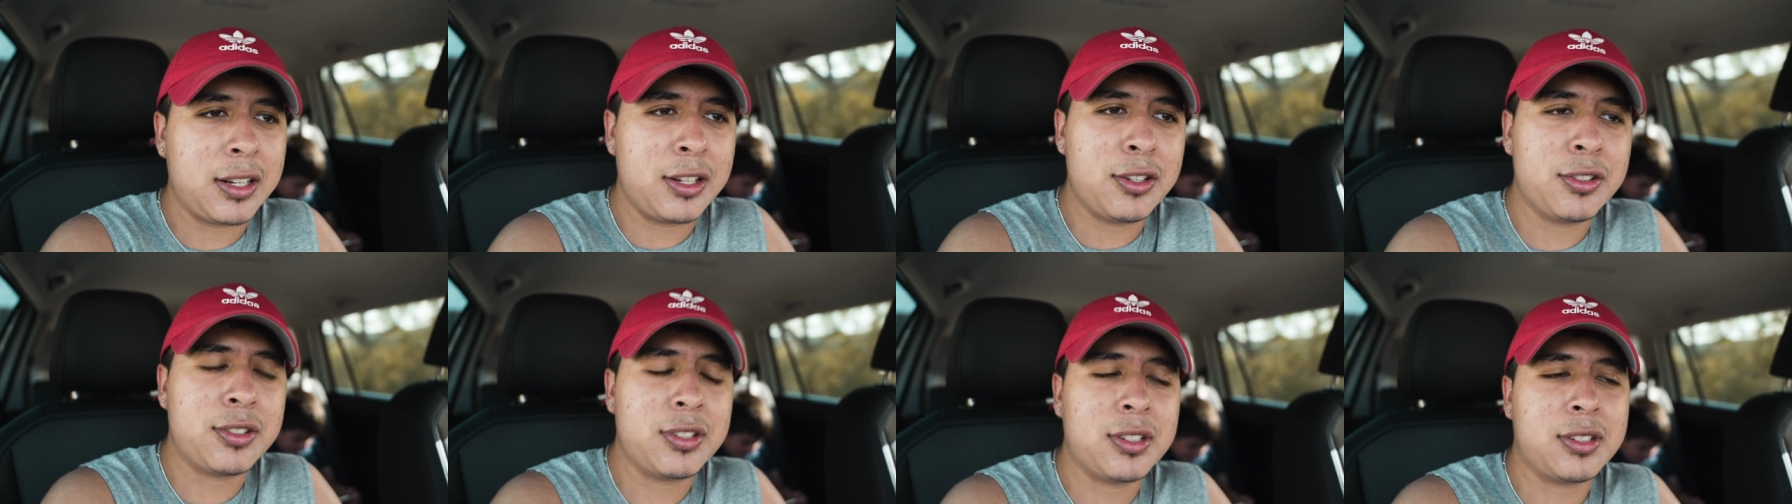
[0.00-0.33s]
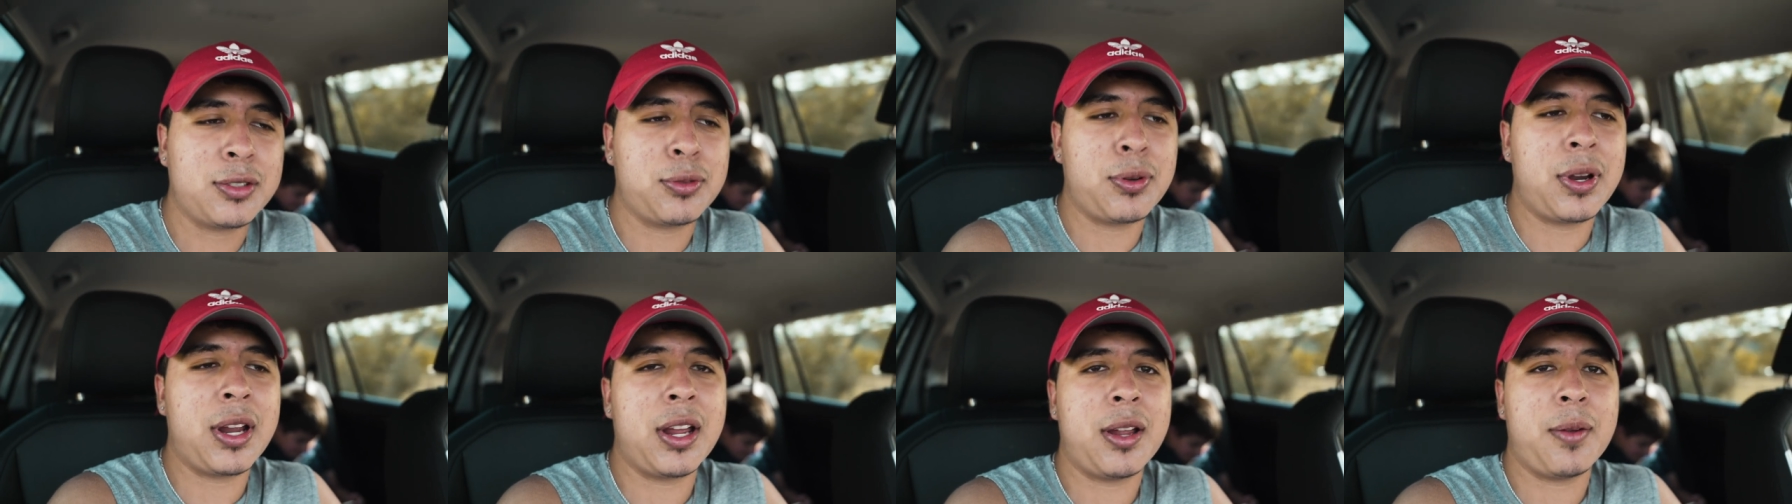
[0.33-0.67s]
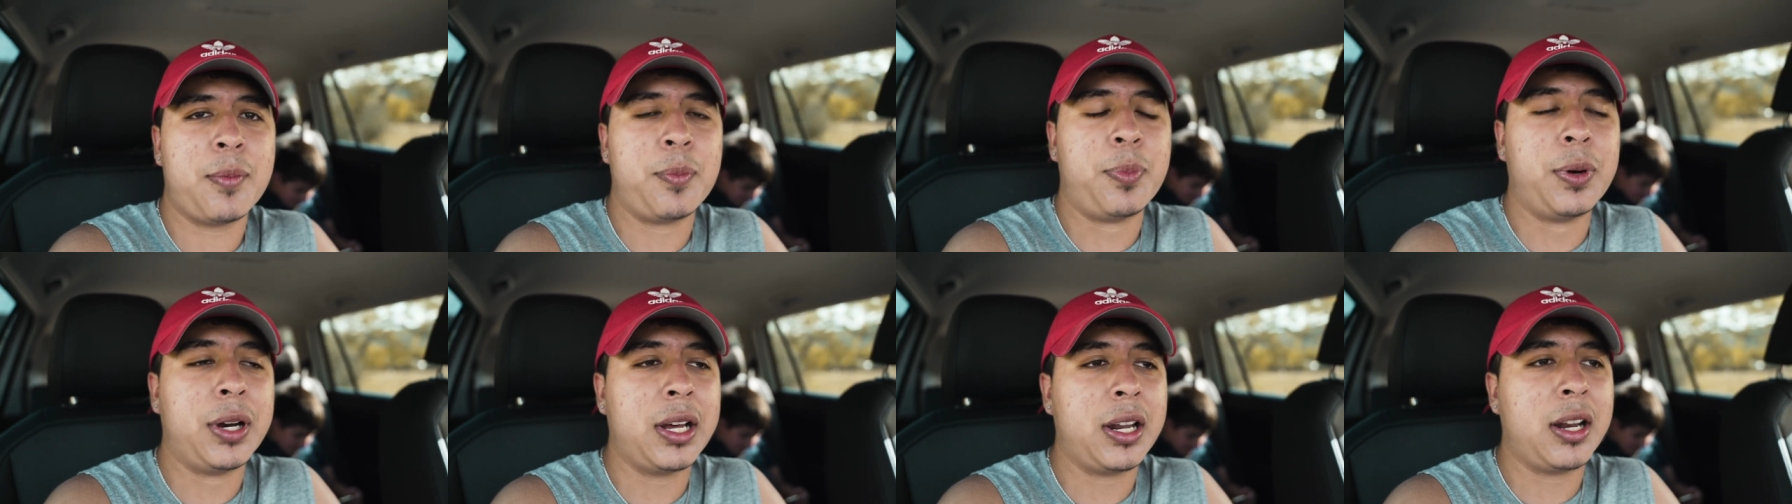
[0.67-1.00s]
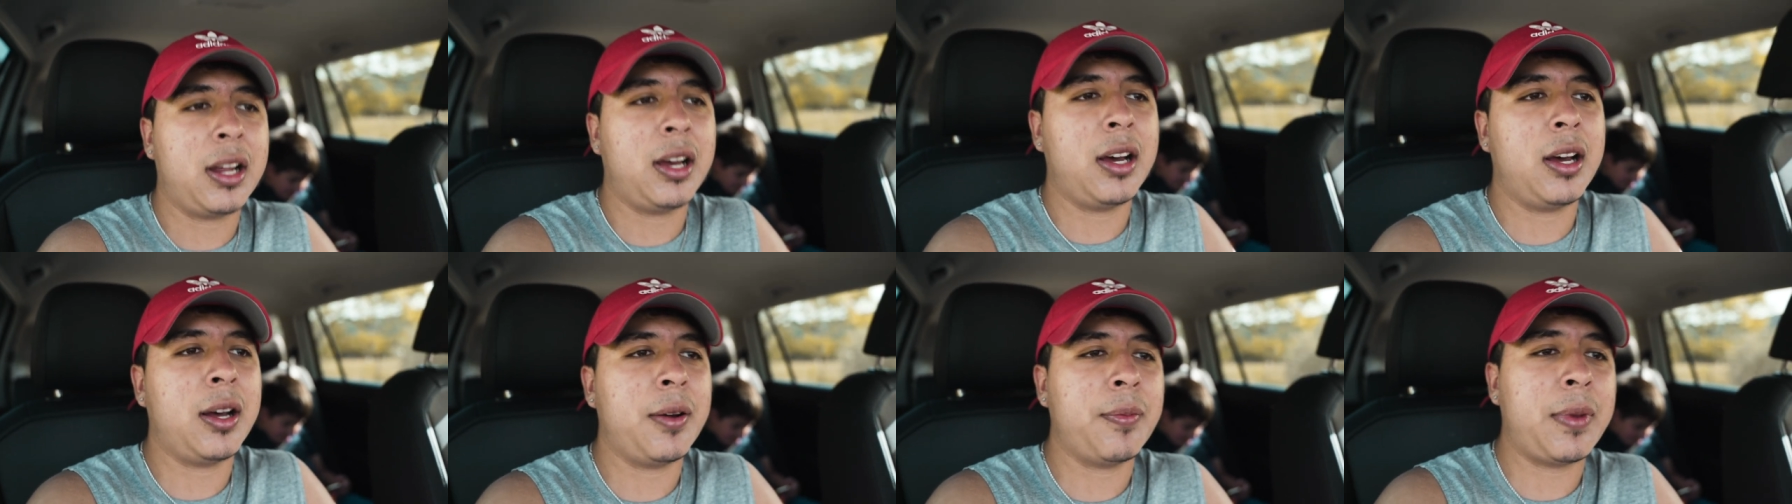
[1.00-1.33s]
of useless rant. But
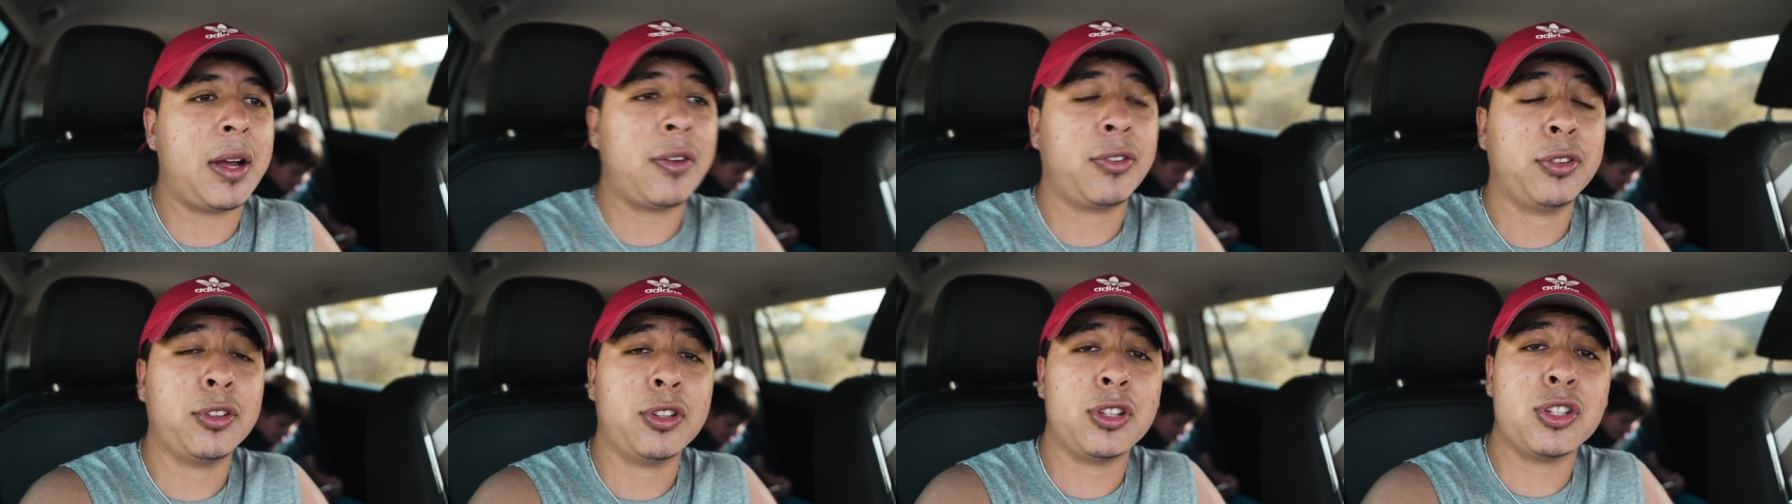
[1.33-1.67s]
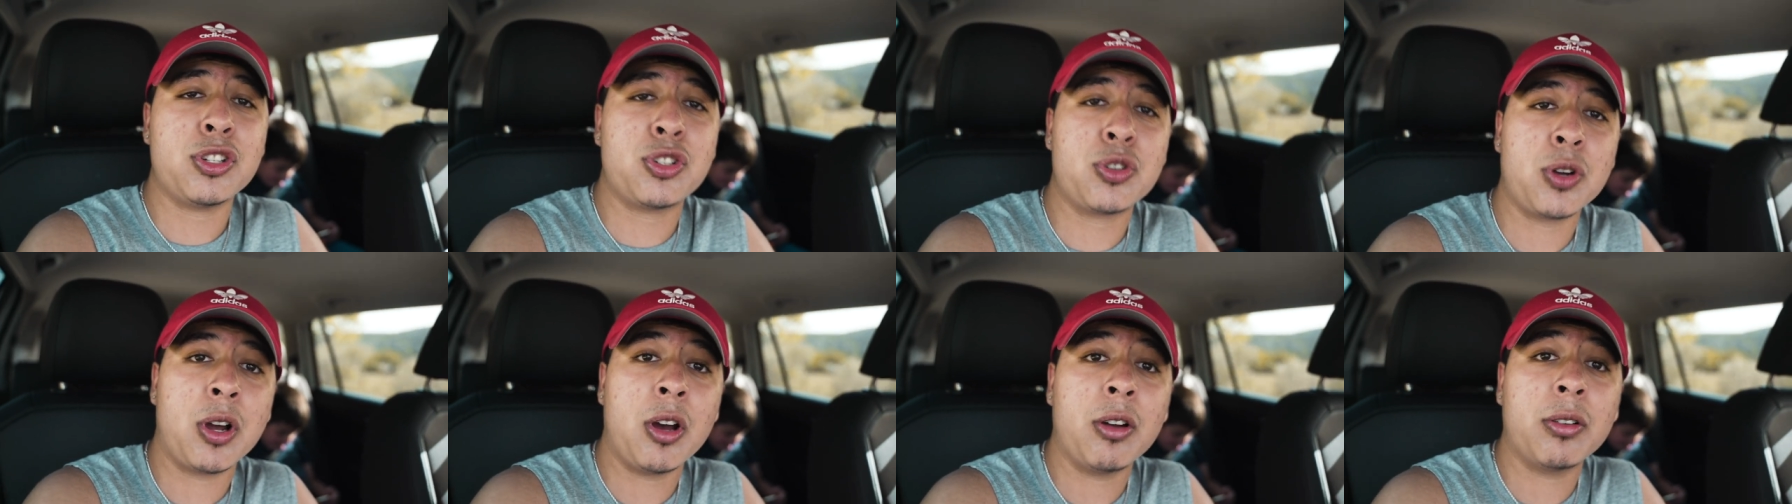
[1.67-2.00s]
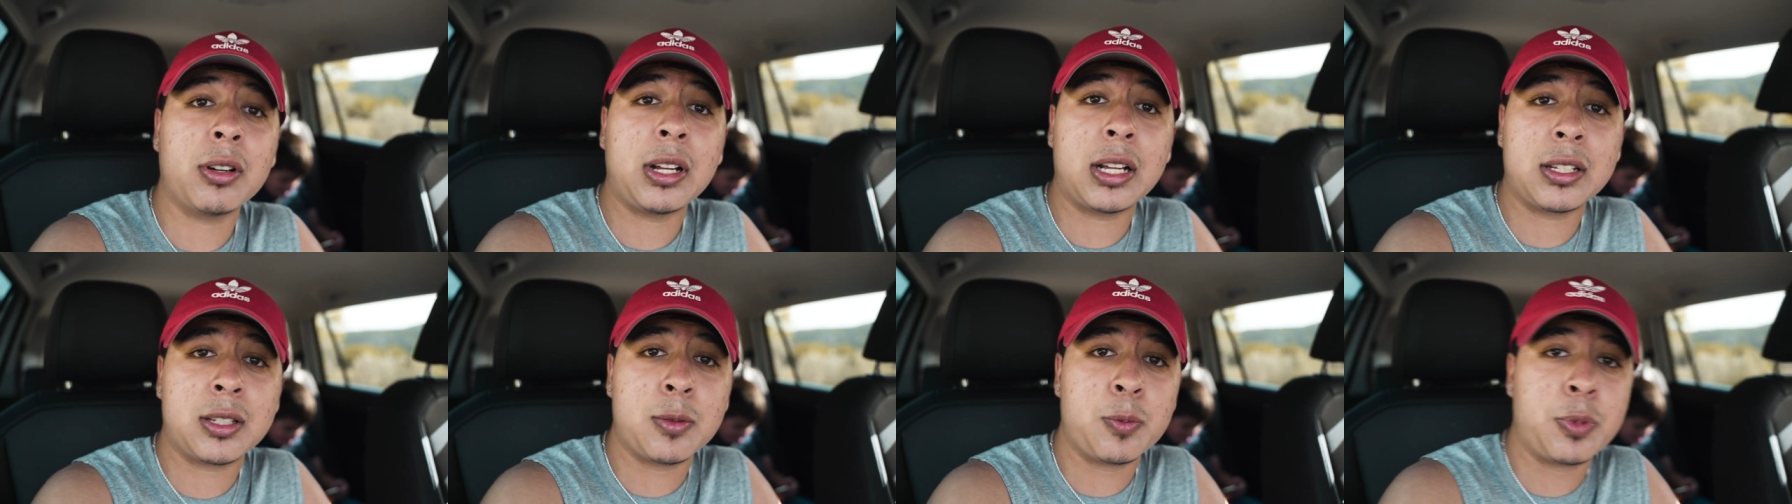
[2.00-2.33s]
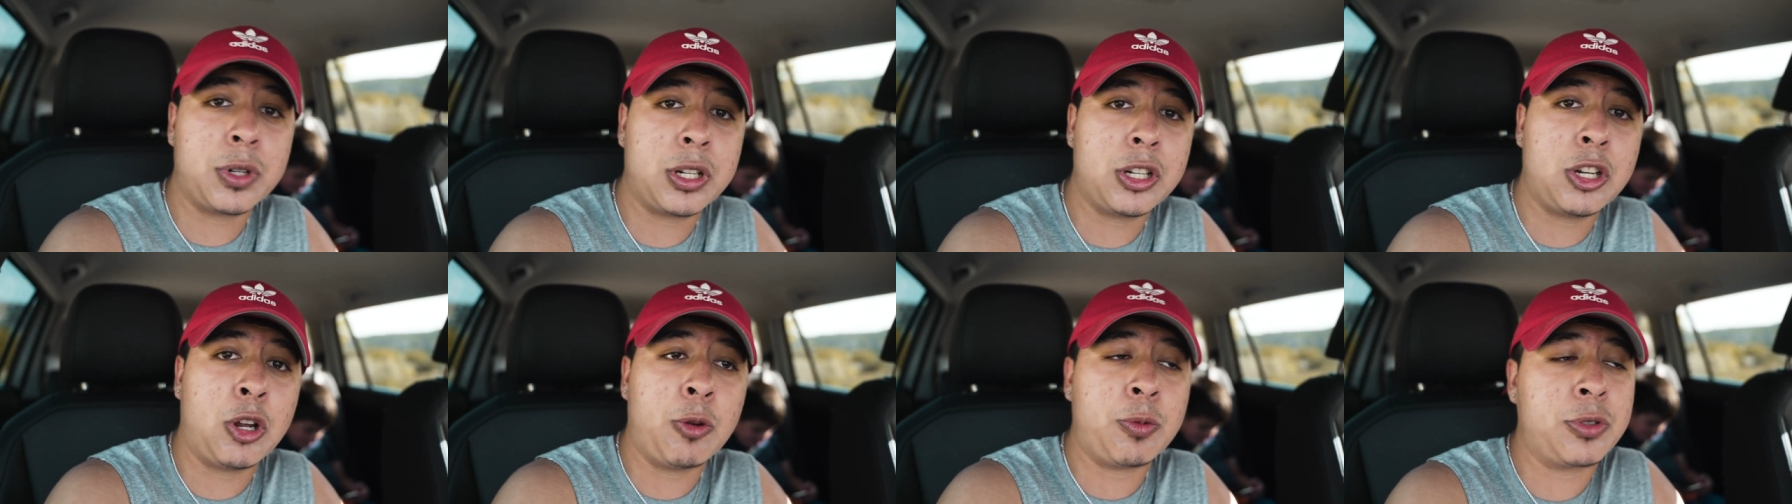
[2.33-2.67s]
um, I flew the drone, got some
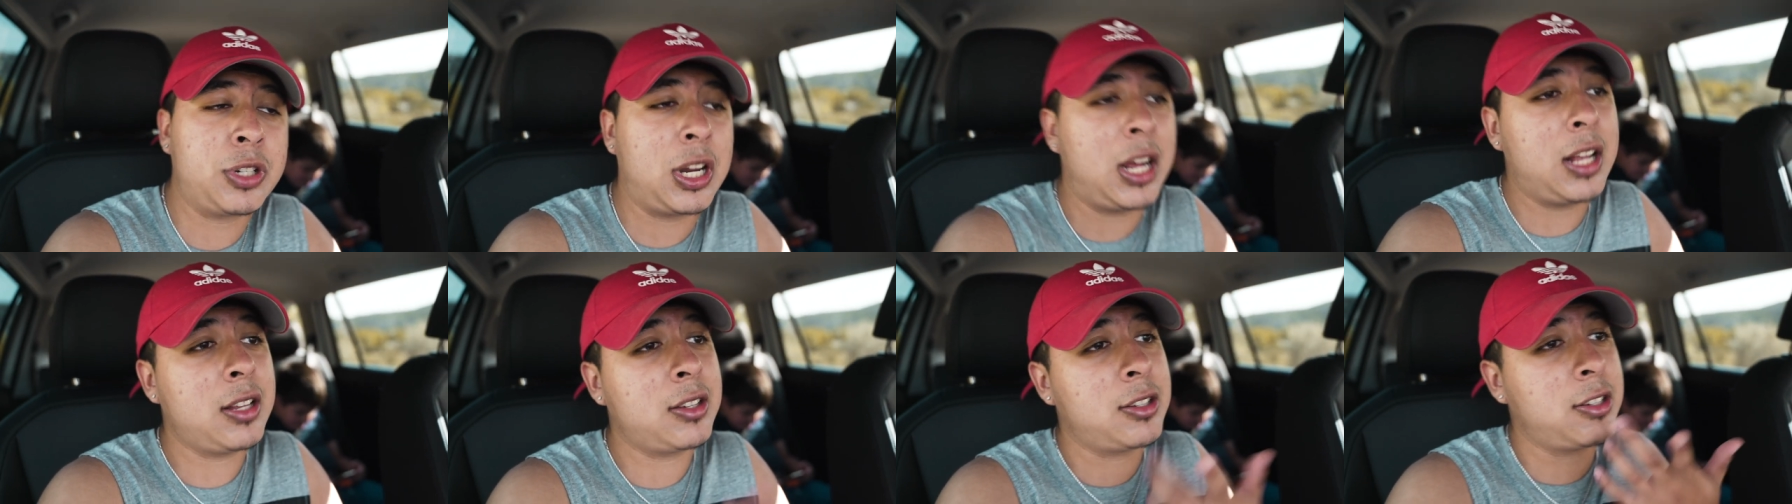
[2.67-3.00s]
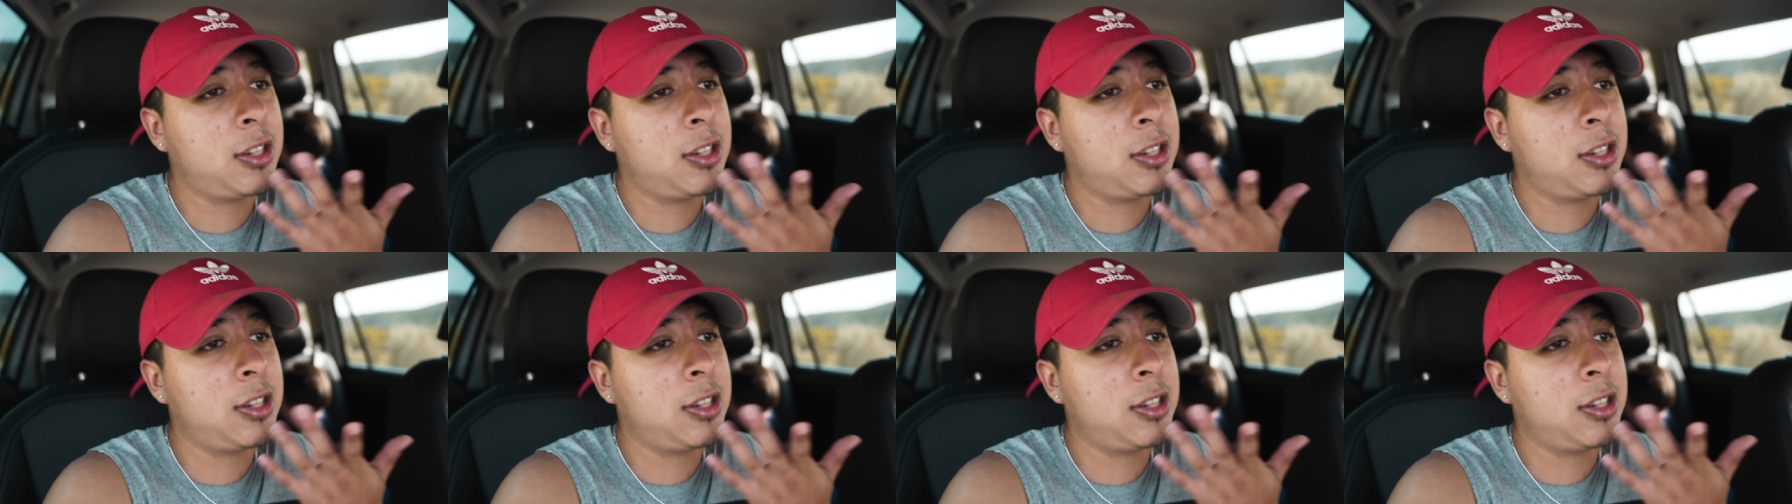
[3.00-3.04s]
pretty dope shots.